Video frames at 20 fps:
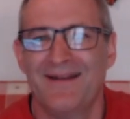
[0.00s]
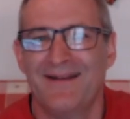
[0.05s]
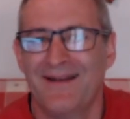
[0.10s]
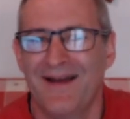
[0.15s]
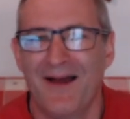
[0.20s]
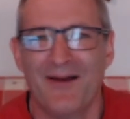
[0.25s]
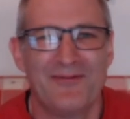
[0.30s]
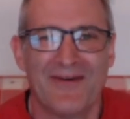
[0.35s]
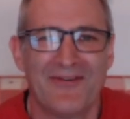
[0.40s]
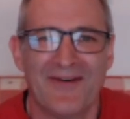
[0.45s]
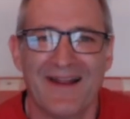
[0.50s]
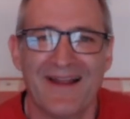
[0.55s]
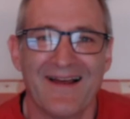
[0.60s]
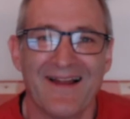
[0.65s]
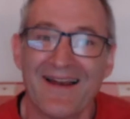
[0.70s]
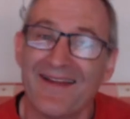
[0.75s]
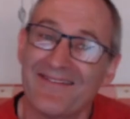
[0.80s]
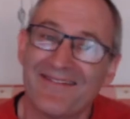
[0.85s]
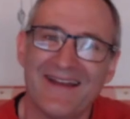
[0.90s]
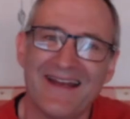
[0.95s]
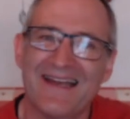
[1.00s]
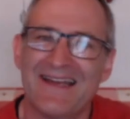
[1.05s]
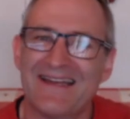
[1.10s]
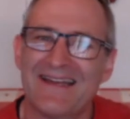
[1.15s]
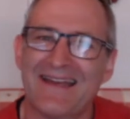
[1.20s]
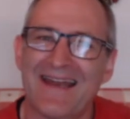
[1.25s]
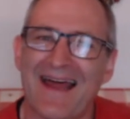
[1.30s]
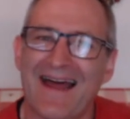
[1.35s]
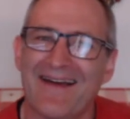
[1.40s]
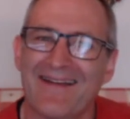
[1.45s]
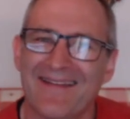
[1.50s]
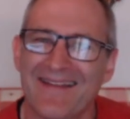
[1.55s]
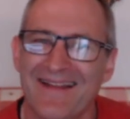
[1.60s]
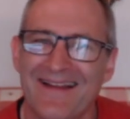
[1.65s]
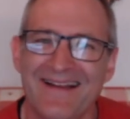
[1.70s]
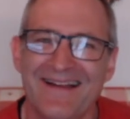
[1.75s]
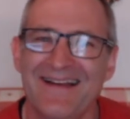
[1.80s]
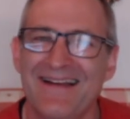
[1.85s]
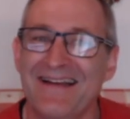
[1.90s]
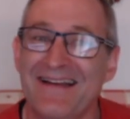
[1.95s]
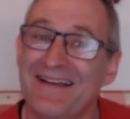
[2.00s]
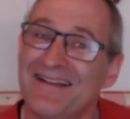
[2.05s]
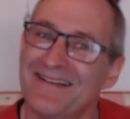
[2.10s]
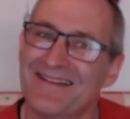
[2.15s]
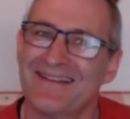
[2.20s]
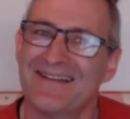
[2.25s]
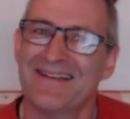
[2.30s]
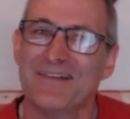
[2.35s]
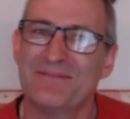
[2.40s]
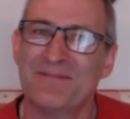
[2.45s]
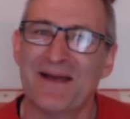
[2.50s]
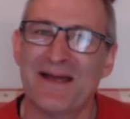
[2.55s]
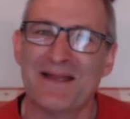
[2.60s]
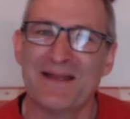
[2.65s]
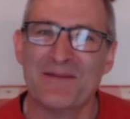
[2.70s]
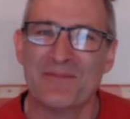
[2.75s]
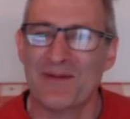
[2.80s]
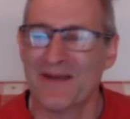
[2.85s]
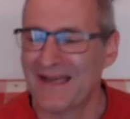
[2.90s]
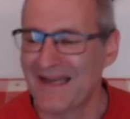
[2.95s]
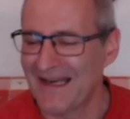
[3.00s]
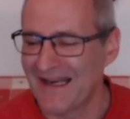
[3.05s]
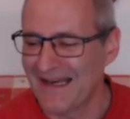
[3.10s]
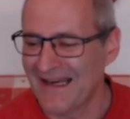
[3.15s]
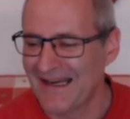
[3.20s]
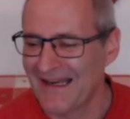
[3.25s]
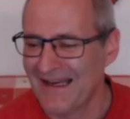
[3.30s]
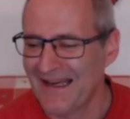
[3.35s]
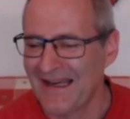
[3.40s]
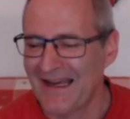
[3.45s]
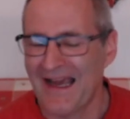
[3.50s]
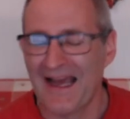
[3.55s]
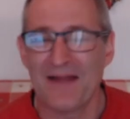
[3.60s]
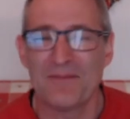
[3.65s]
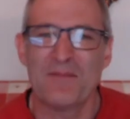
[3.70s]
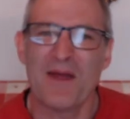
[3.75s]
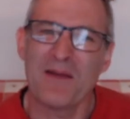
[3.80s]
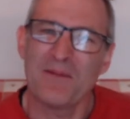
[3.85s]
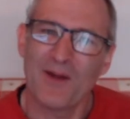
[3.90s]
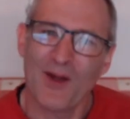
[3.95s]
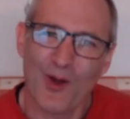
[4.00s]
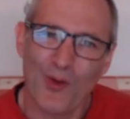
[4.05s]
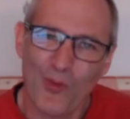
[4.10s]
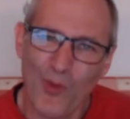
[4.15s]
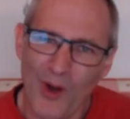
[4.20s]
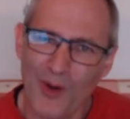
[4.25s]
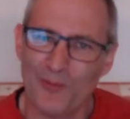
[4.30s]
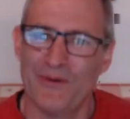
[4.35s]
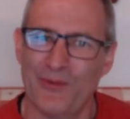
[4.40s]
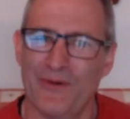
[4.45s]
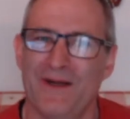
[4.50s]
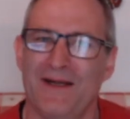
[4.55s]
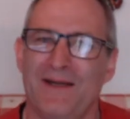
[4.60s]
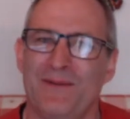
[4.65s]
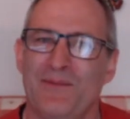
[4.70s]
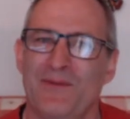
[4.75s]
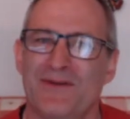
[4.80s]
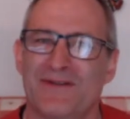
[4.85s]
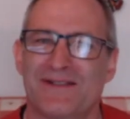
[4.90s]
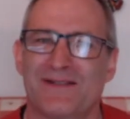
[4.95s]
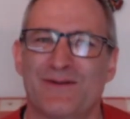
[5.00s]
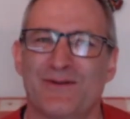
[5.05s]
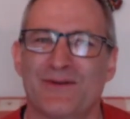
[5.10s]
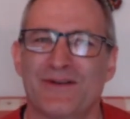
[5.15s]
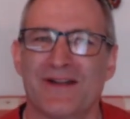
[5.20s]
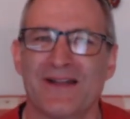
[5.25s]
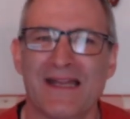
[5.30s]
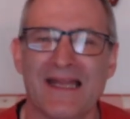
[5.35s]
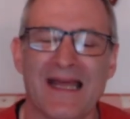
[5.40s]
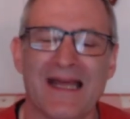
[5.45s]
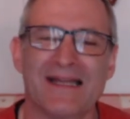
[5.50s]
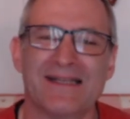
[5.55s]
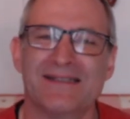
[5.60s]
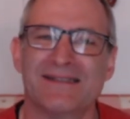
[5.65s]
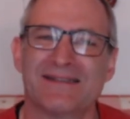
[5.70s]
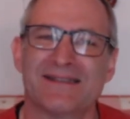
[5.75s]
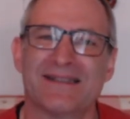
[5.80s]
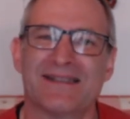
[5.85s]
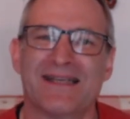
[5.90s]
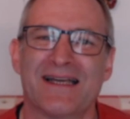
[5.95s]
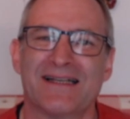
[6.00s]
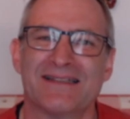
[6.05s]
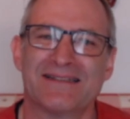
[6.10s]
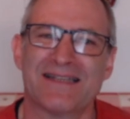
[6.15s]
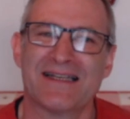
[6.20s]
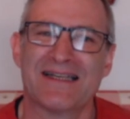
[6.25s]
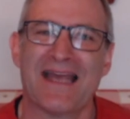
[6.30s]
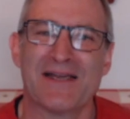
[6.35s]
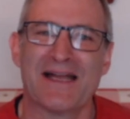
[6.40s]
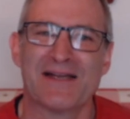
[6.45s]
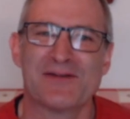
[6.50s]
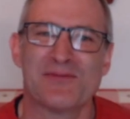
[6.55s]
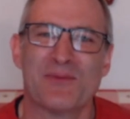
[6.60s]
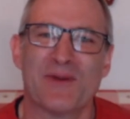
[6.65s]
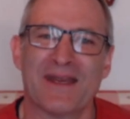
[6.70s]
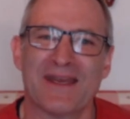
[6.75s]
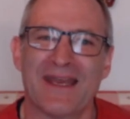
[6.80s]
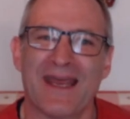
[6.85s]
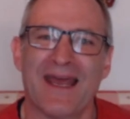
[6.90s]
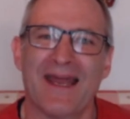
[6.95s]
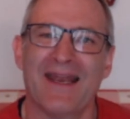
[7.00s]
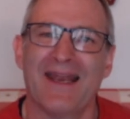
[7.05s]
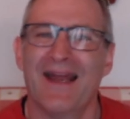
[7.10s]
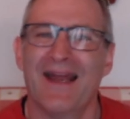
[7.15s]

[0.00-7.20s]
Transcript: Hopefully I'll have edited out the bit at the beginning, and maybe I won't put any music on at the end just in case they catch me again.